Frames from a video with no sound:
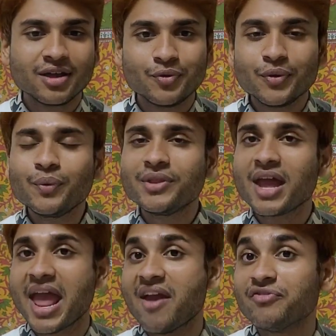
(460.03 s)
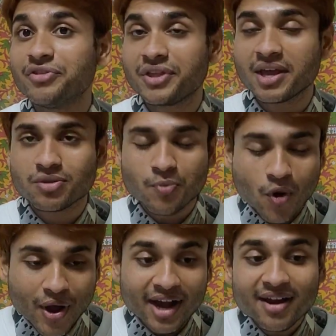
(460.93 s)
you know that everything is
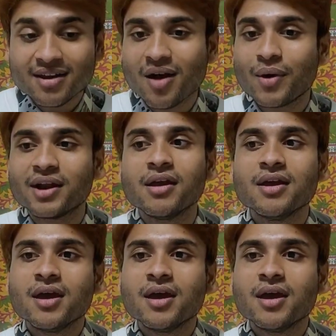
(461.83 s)
boiled and our